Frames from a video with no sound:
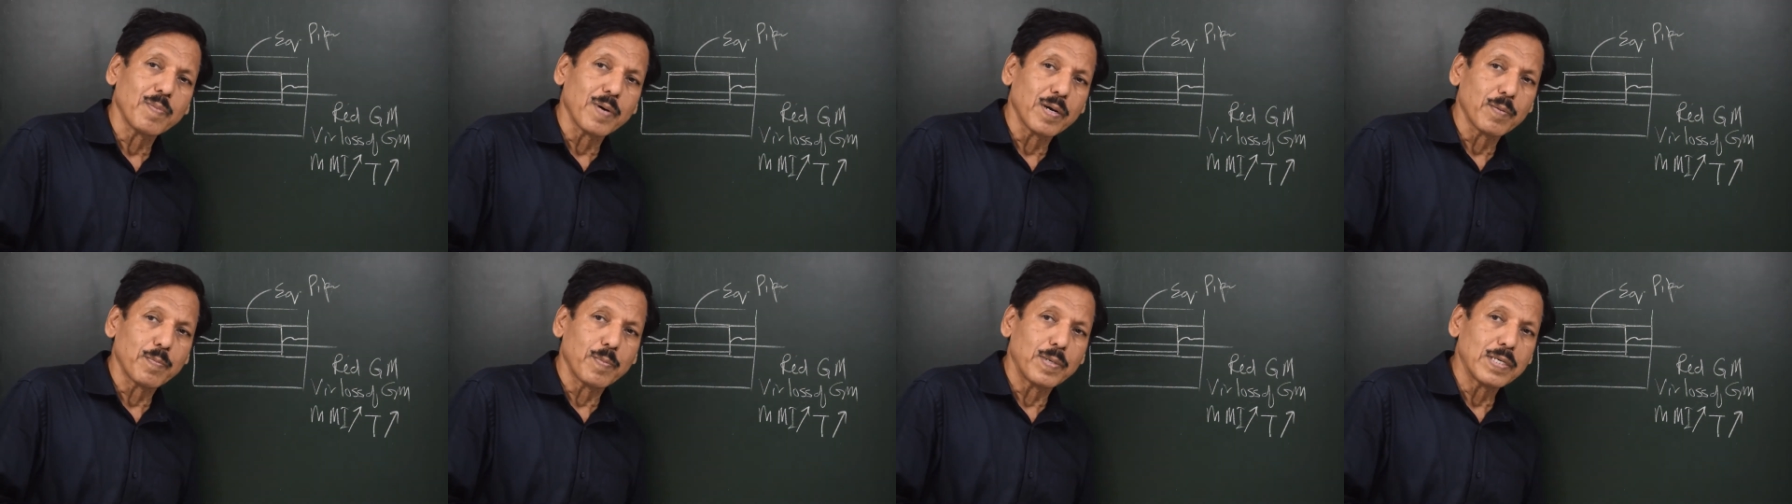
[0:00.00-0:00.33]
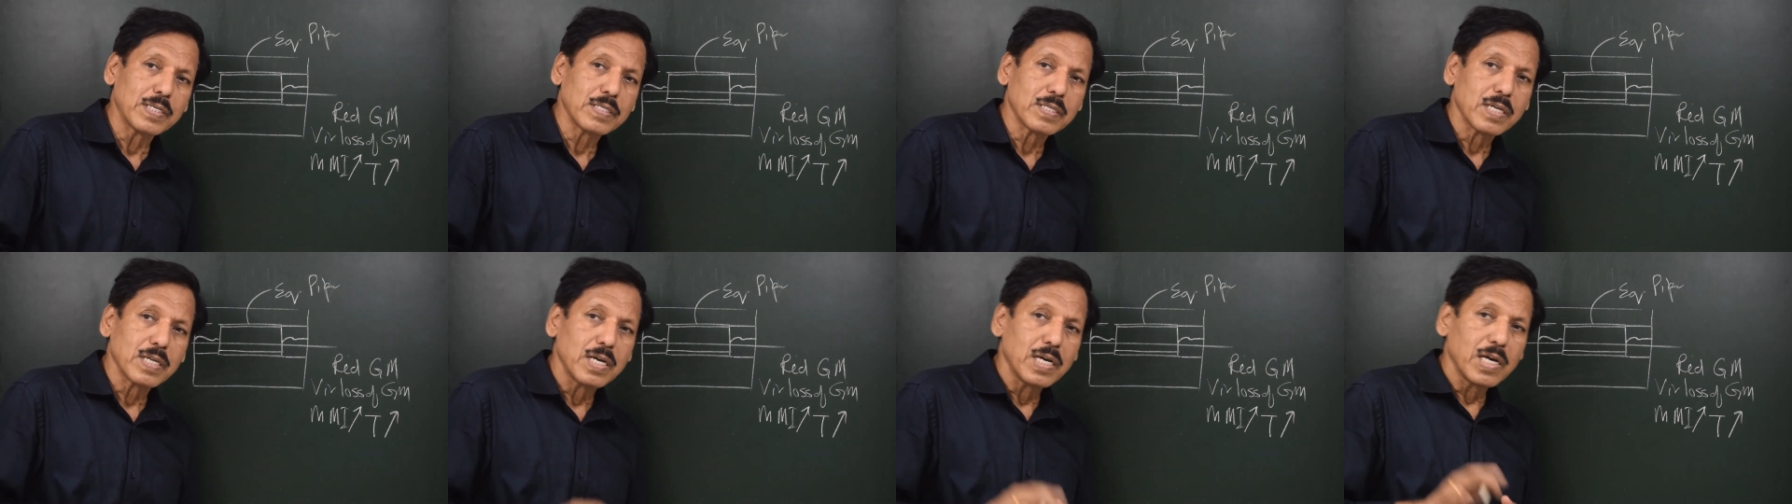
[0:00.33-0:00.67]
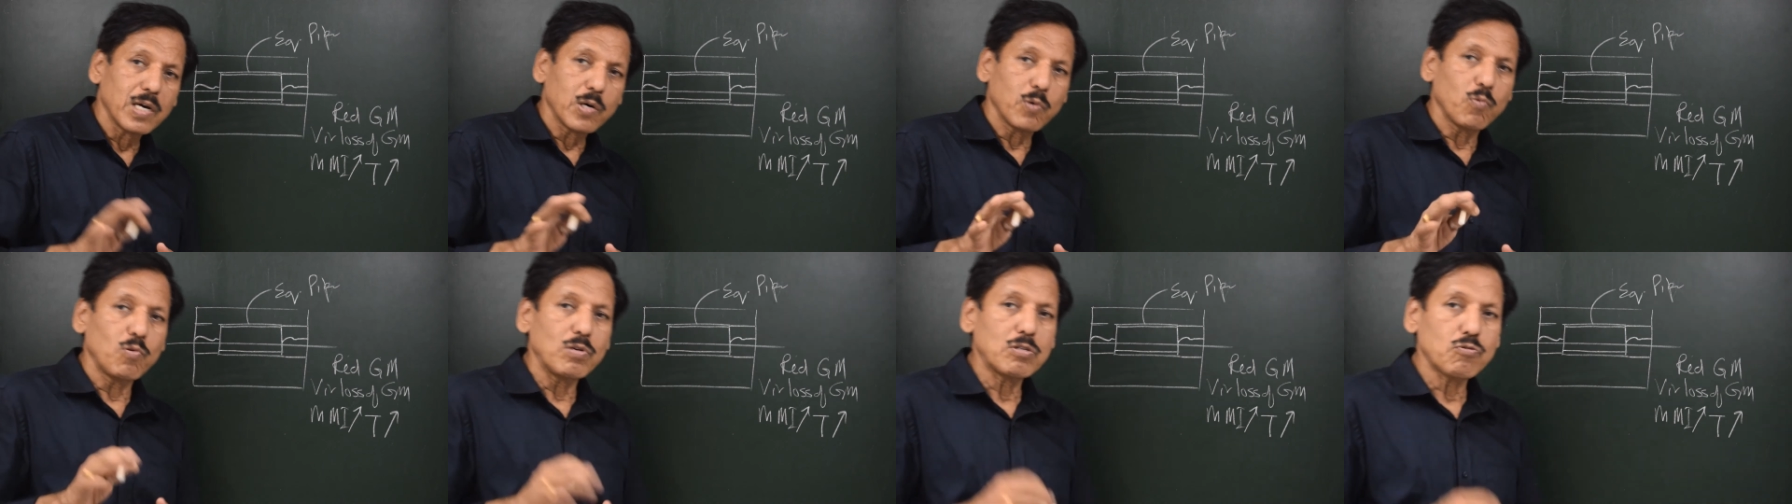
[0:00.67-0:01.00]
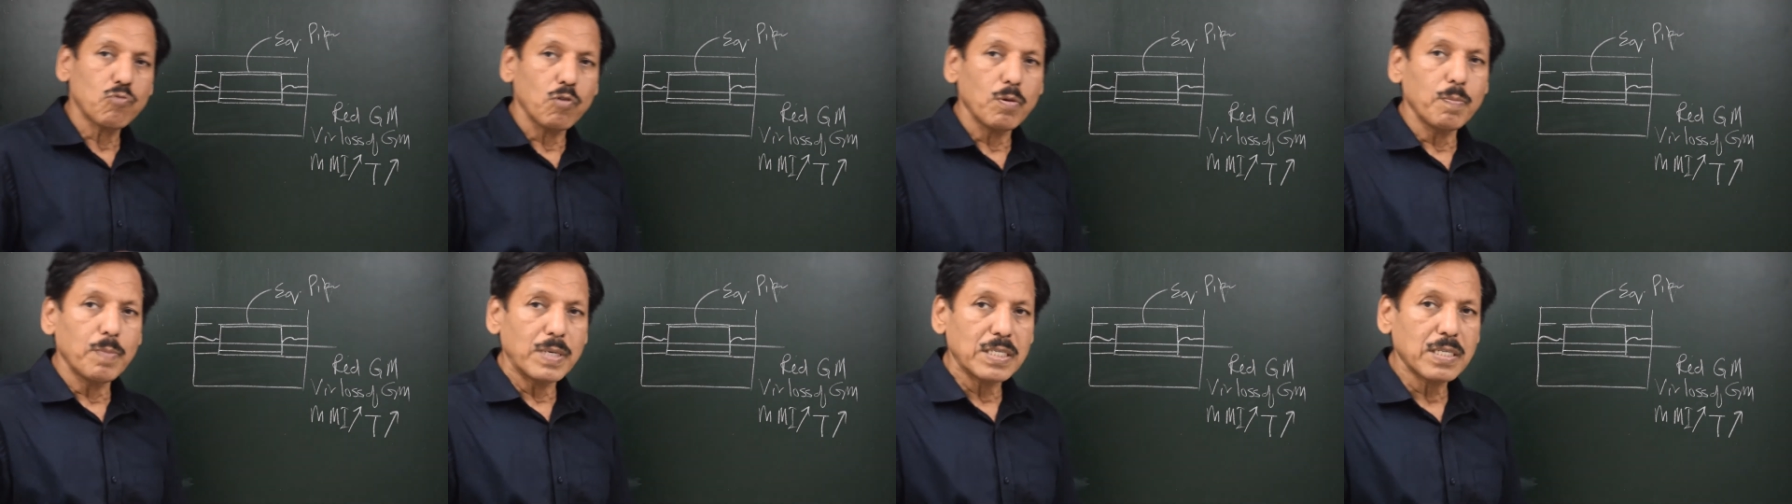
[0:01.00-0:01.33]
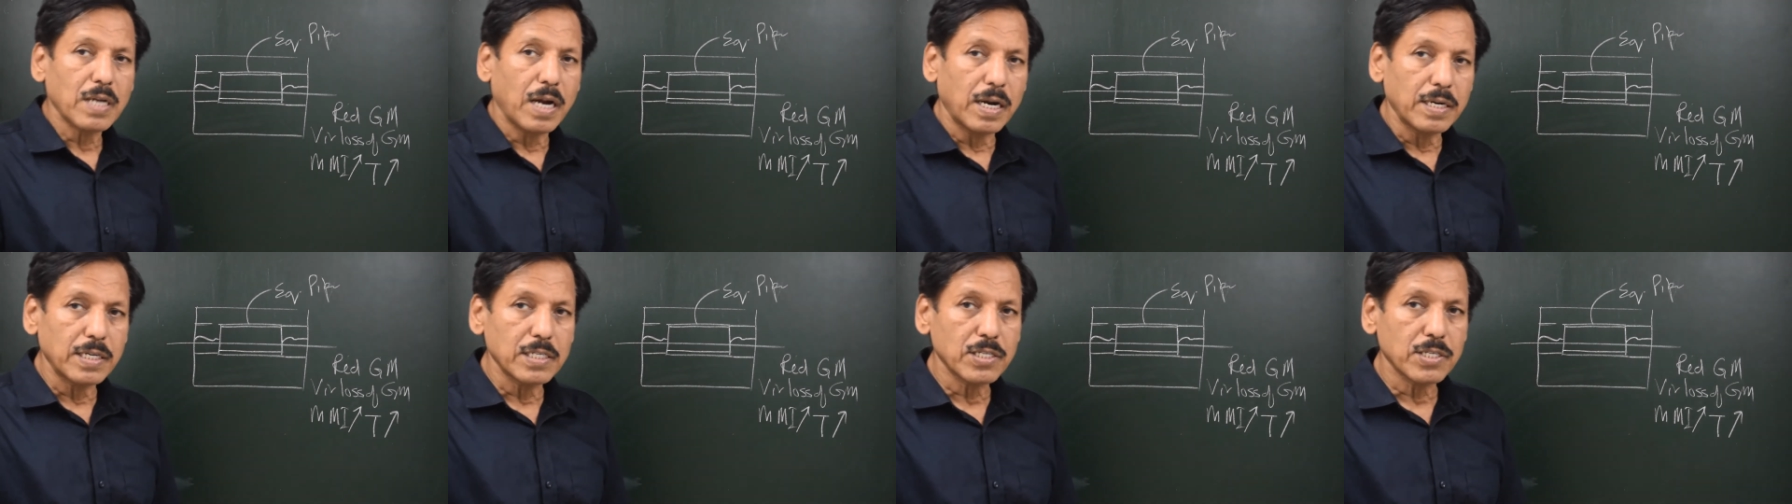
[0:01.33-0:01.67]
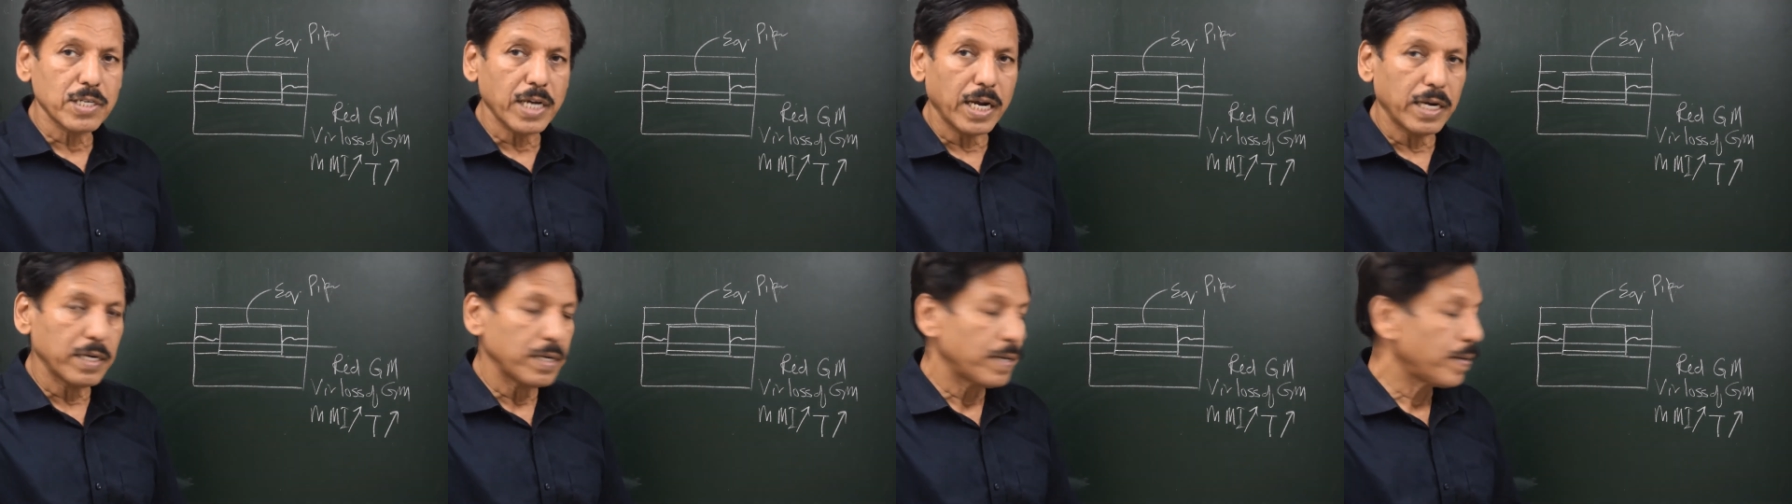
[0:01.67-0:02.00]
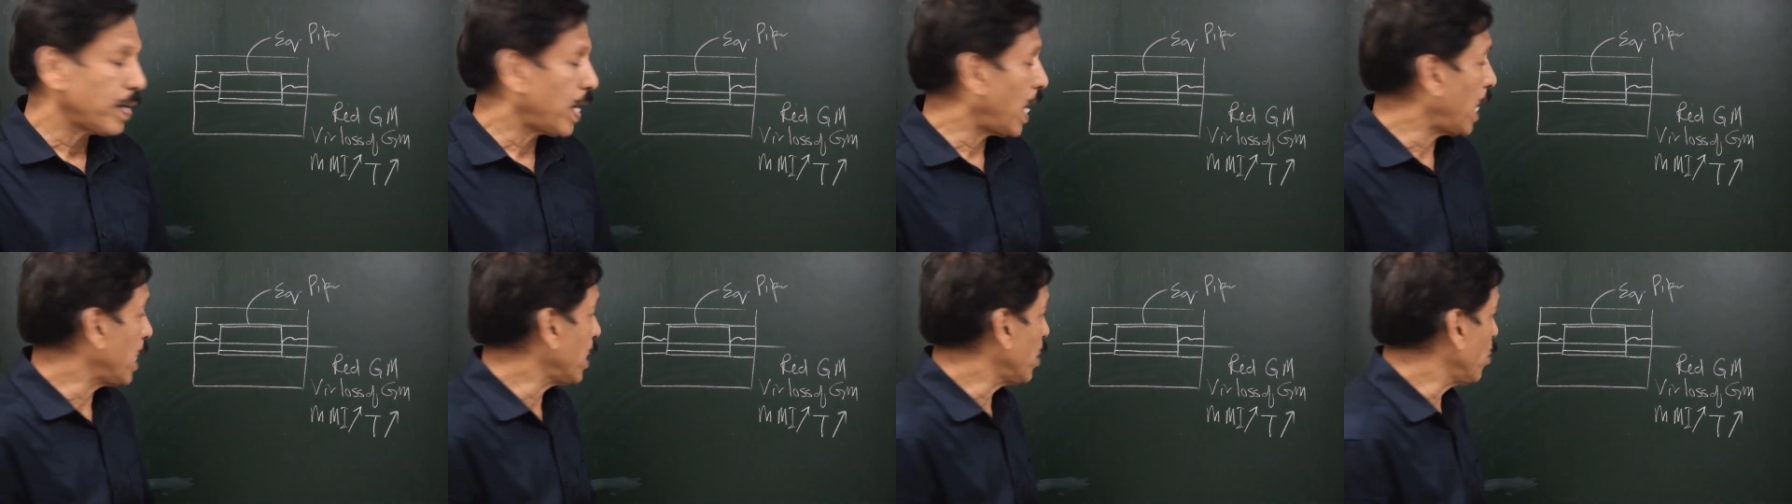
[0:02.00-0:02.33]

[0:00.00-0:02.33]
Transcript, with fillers: purpose, which we must understand, and